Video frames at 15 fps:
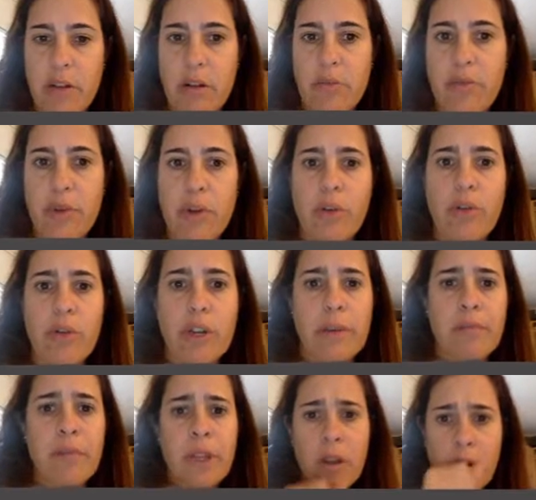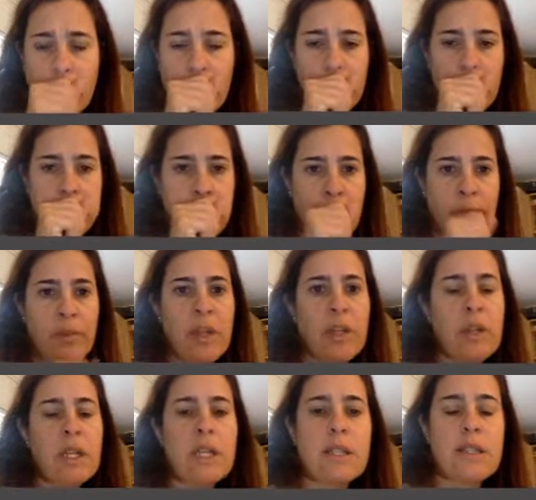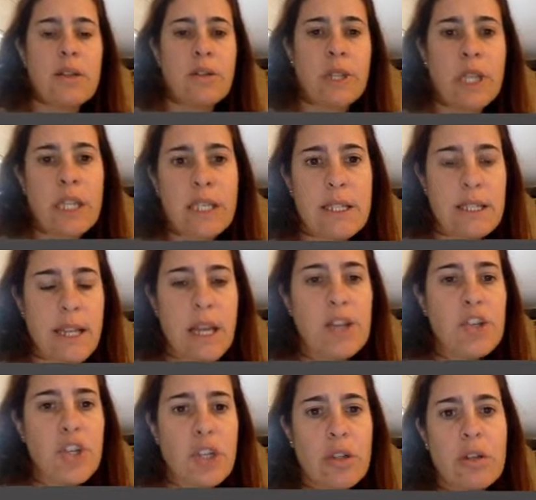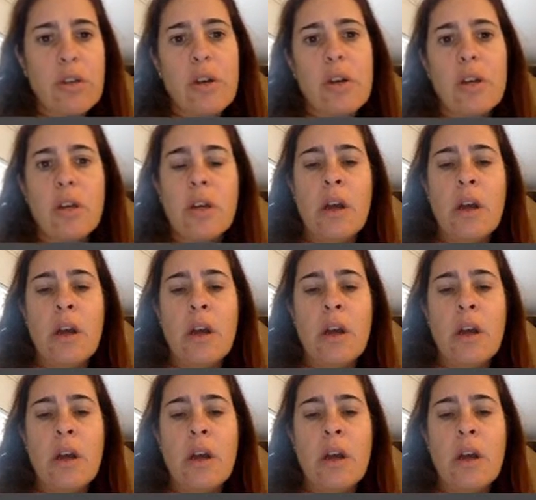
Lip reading: I'm recording. So in this section,